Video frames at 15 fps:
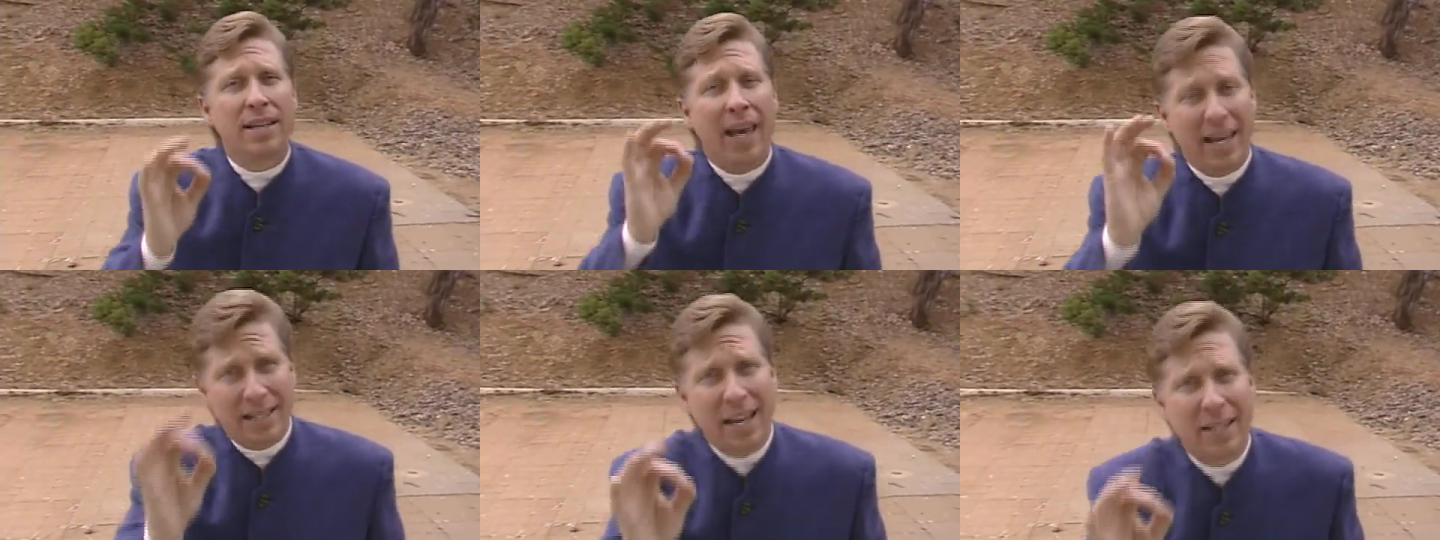
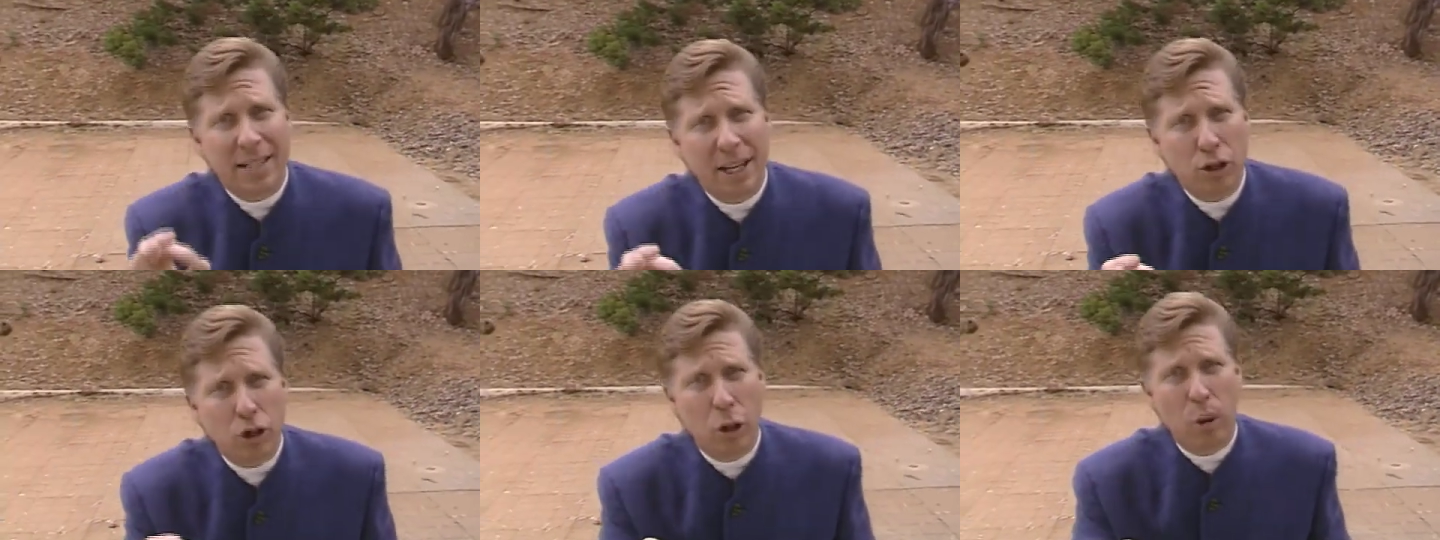as I
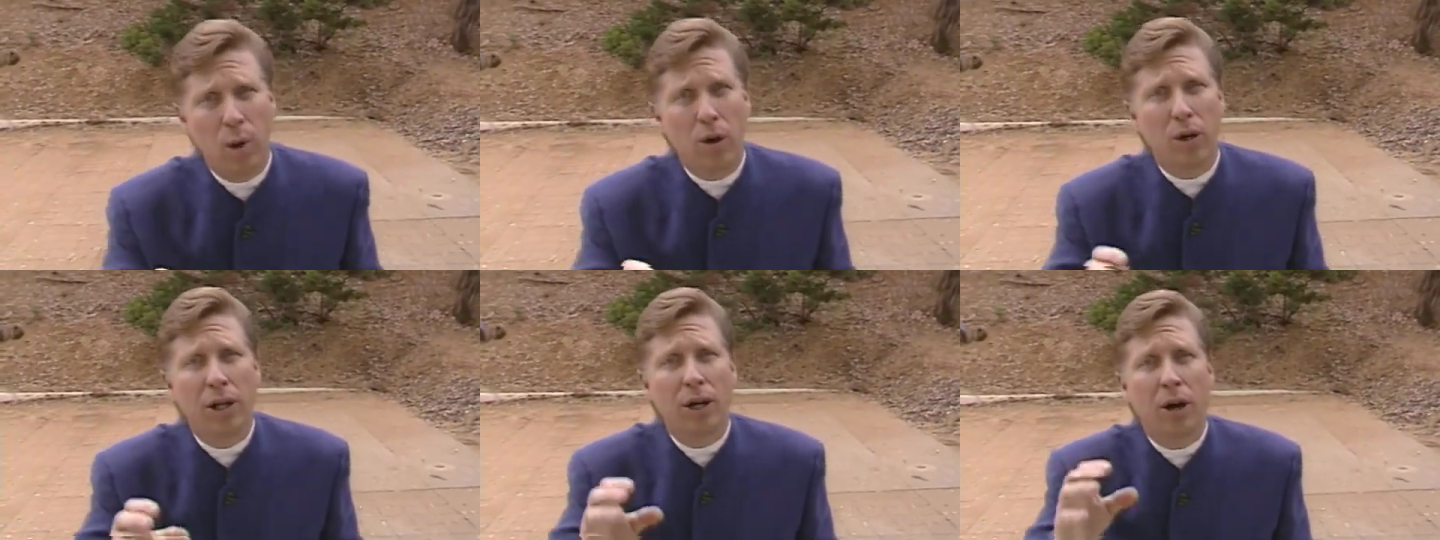said to you
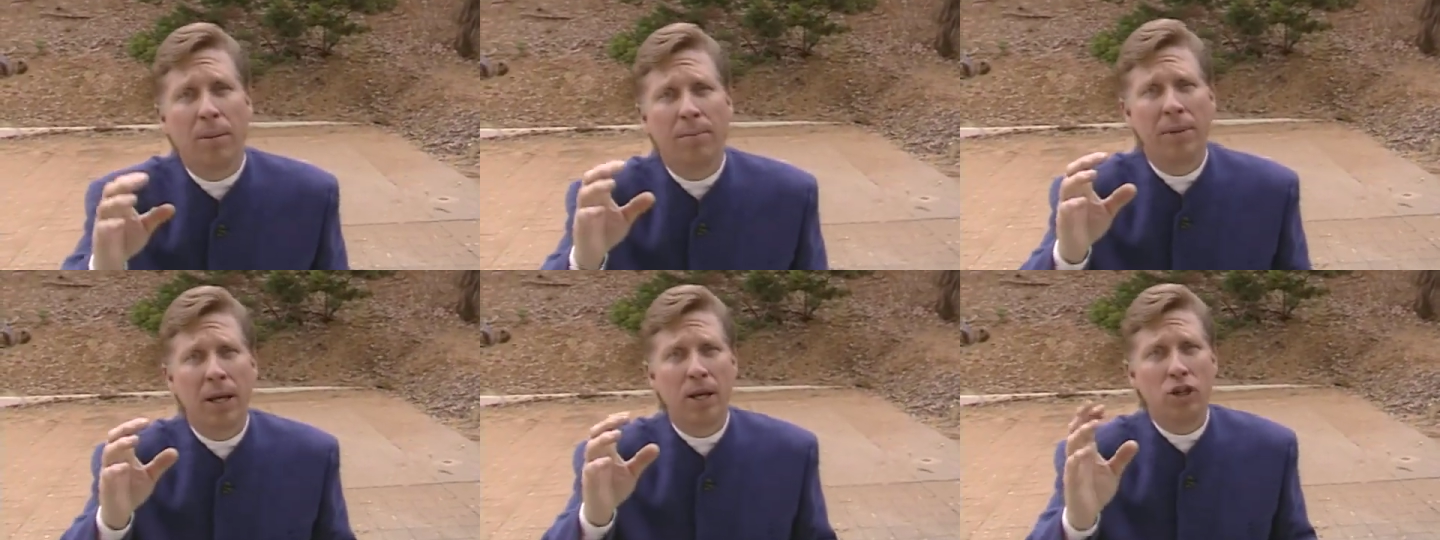earlier,
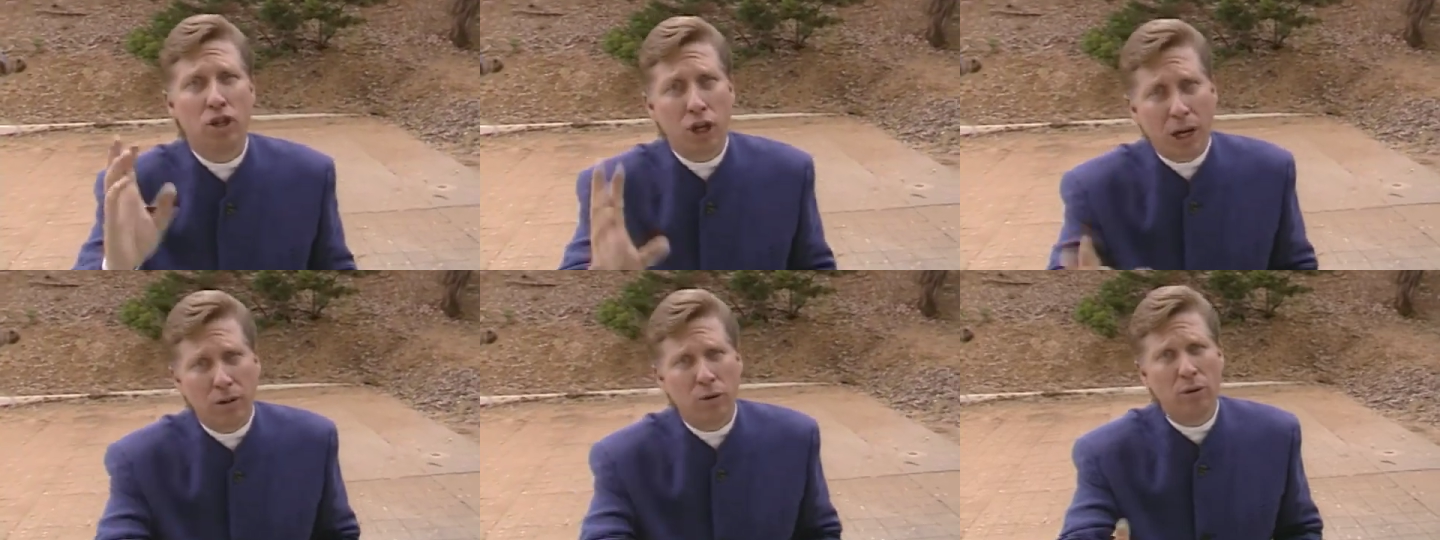
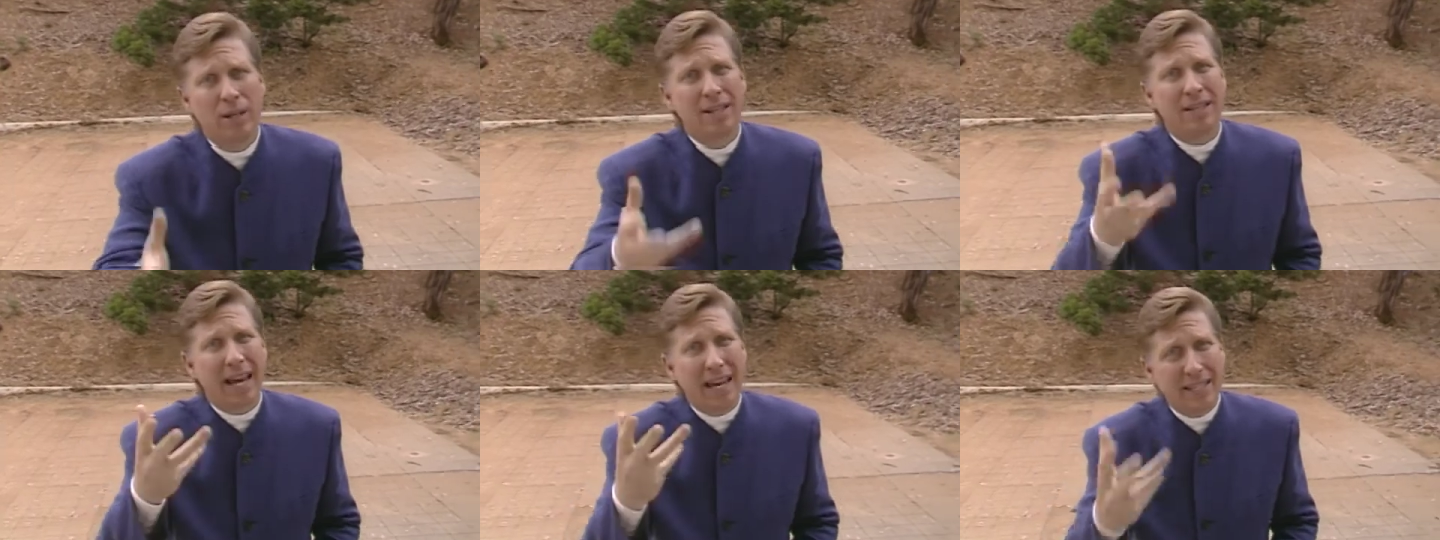
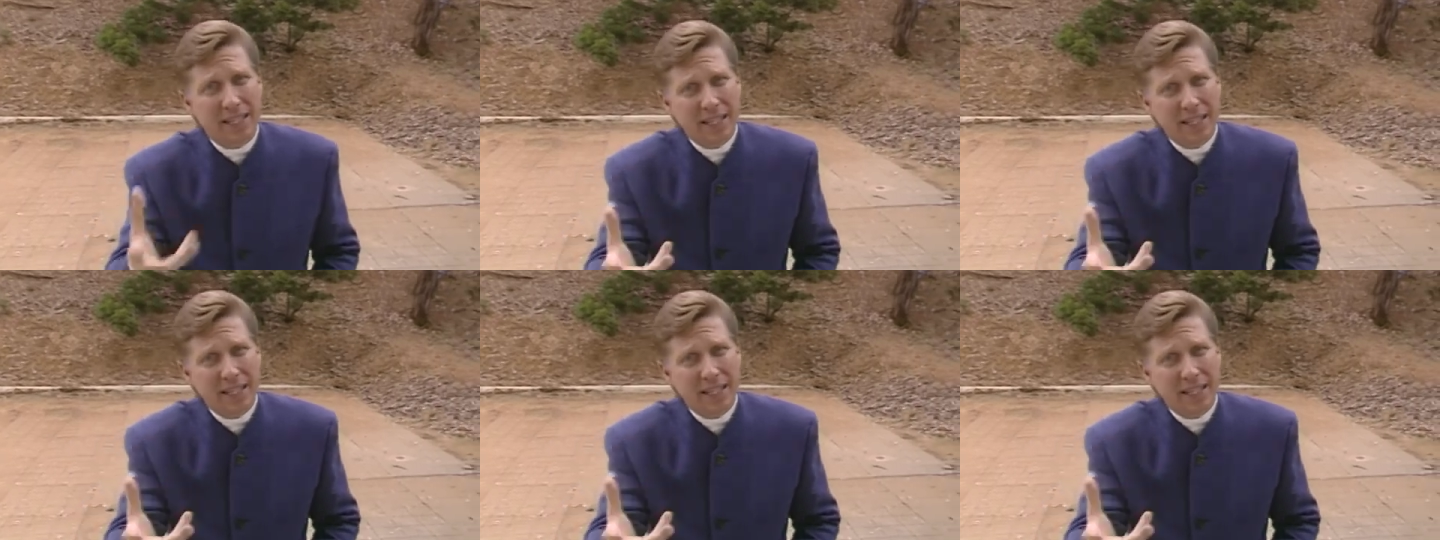gentleness and